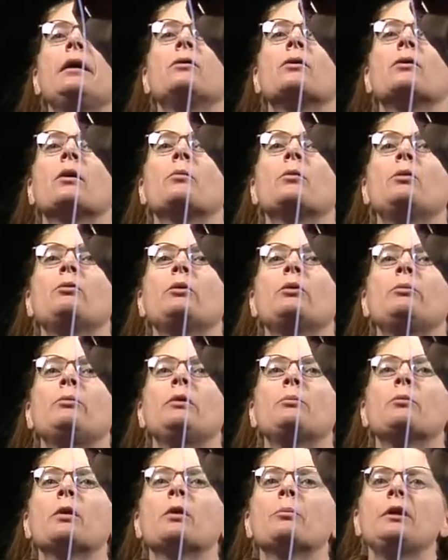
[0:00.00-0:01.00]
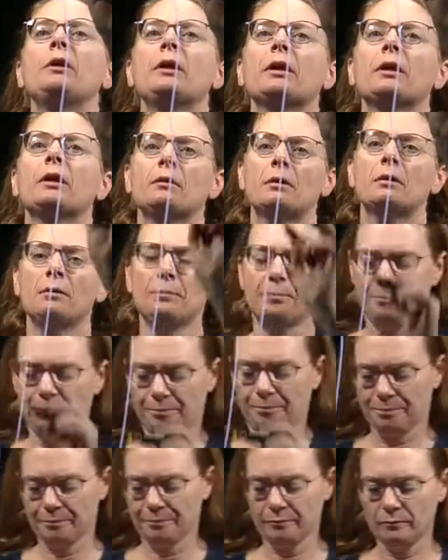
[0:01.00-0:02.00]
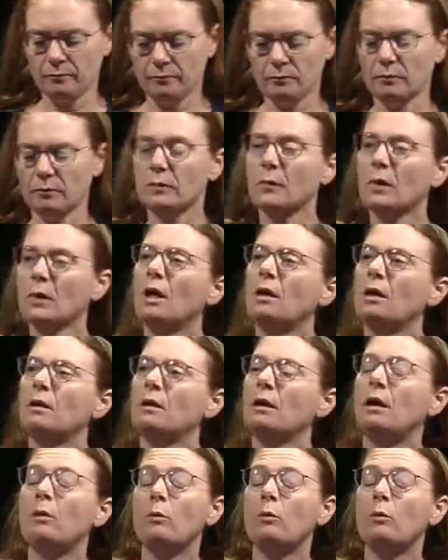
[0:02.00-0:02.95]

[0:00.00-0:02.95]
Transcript: normal would be perpendicular. Now